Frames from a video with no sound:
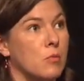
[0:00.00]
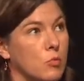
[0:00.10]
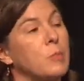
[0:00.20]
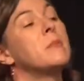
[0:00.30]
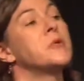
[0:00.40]

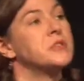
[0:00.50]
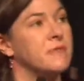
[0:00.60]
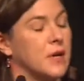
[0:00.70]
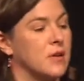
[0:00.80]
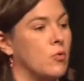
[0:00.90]
most
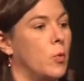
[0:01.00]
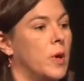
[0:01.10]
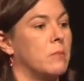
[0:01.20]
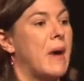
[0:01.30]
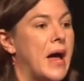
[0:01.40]
effective when we
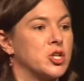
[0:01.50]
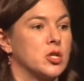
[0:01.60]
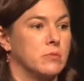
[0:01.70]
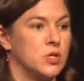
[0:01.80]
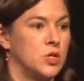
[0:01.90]
can match
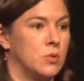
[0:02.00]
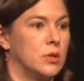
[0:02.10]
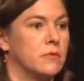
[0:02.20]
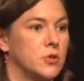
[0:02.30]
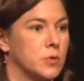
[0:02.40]
them to
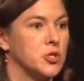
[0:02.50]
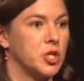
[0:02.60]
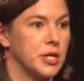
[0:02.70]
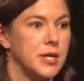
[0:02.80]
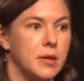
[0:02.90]
individuals'
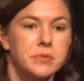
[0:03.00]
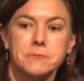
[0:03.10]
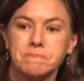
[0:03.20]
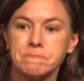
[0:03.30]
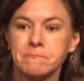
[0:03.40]
genotypes.
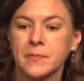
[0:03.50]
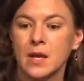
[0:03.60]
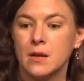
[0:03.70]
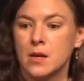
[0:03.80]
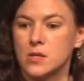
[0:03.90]

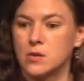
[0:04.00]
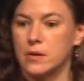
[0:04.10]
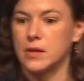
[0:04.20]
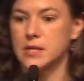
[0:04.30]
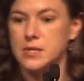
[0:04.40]
So I
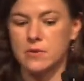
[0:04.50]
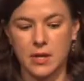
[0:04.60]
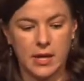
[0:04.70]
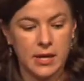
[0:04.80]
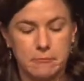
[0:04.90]
think that's everything
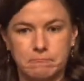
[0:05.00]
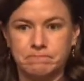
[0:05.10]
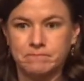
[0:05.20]
I had.